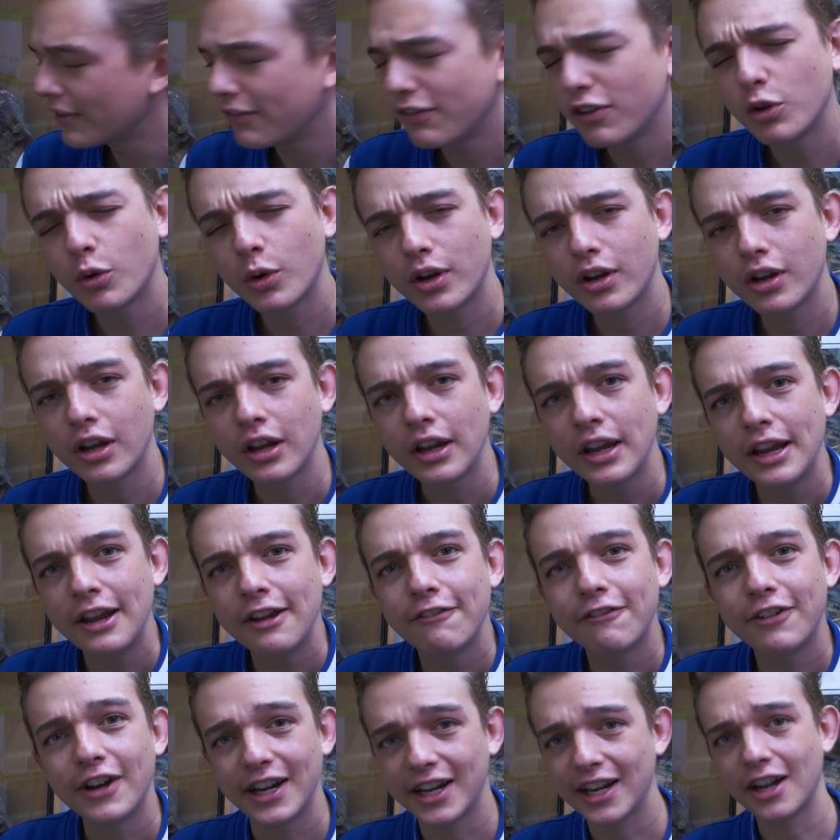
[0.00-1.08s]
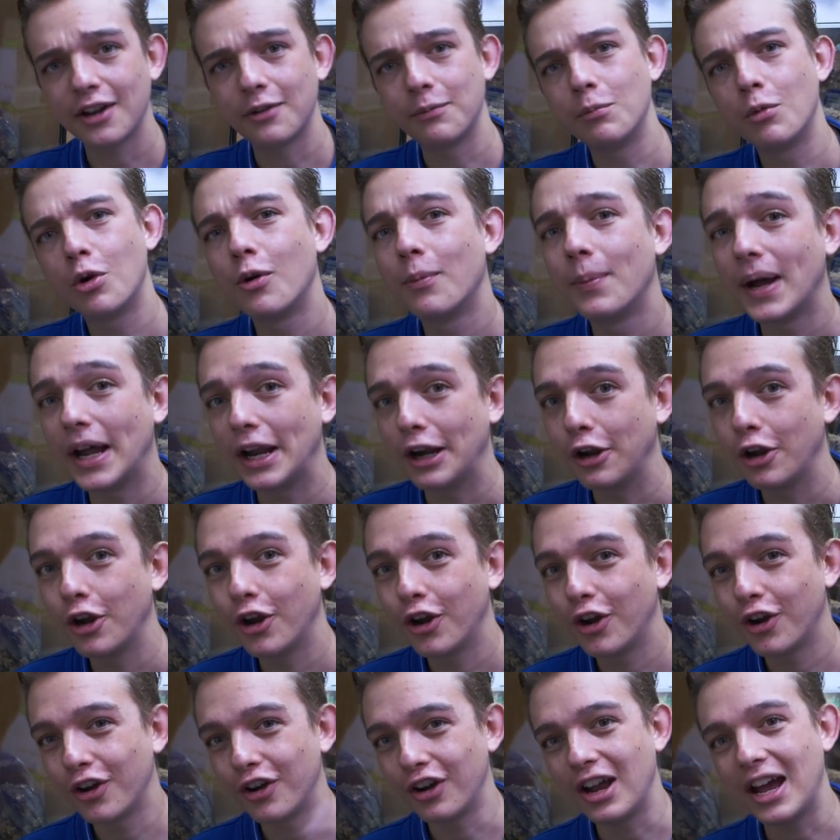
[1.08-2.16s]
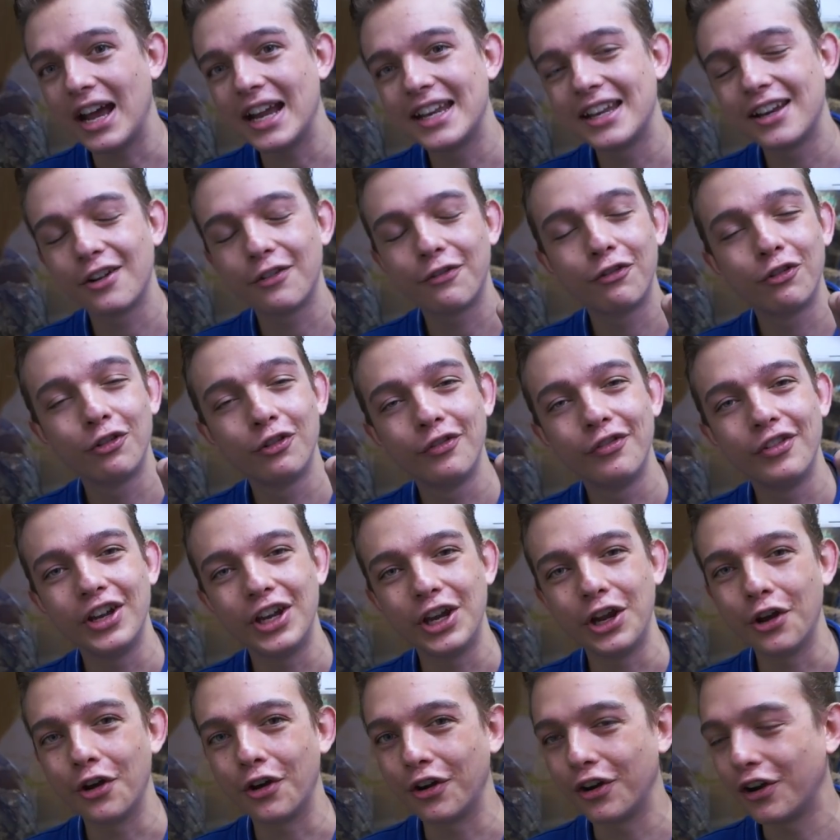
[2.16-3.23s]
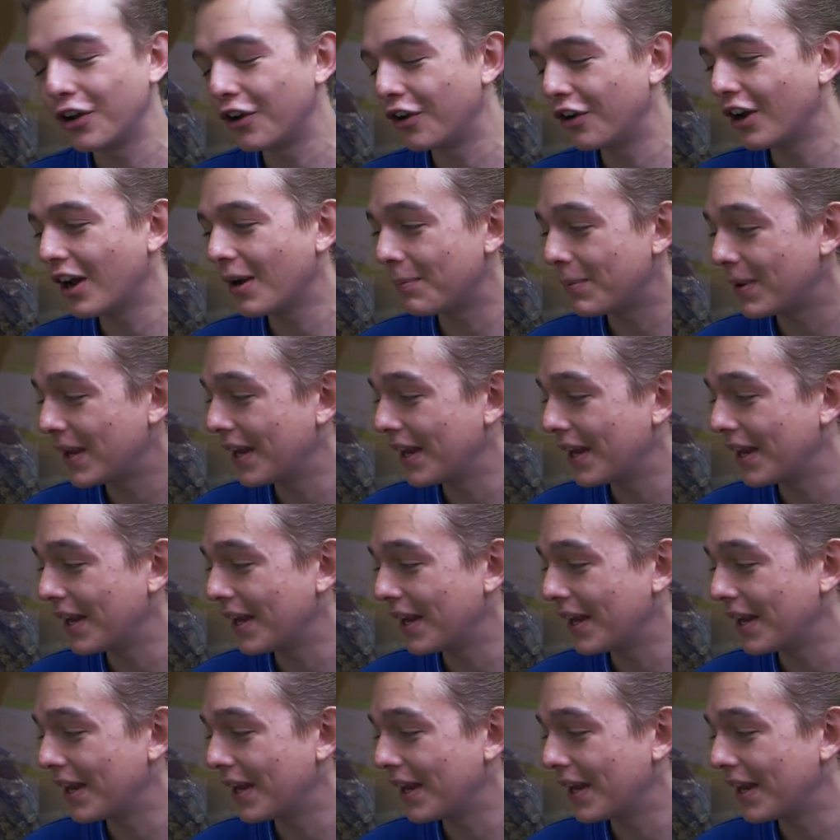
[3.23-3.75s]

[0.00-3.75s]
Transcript: If you want to find out more about her, I did a full video on her up